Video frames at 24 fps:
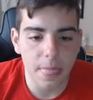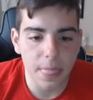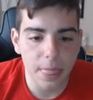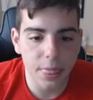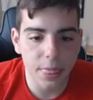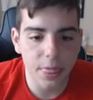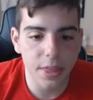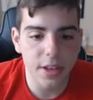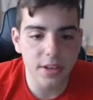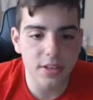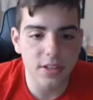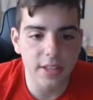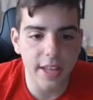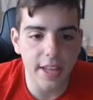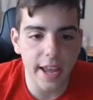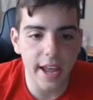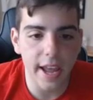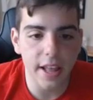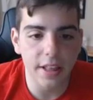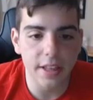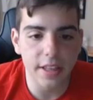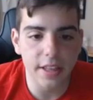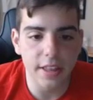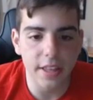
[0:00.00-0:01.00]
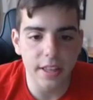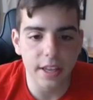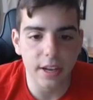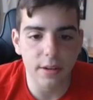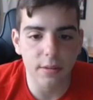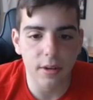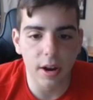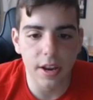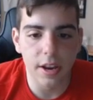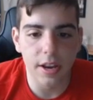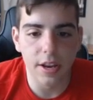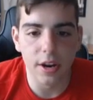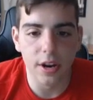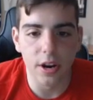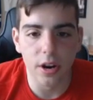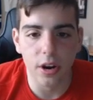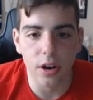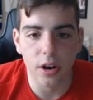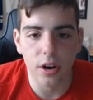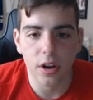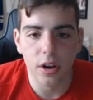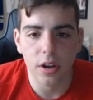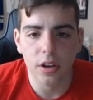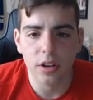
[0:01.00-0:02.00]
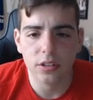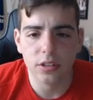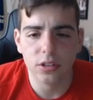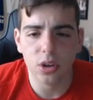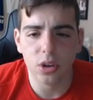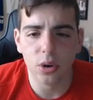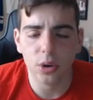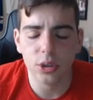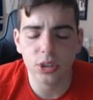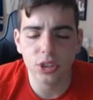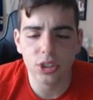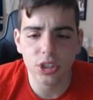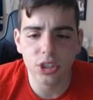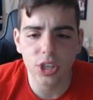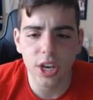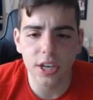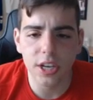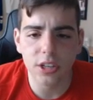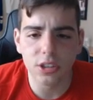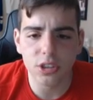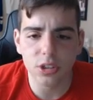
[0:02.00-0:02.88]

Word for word: this daily thing right here. So exchange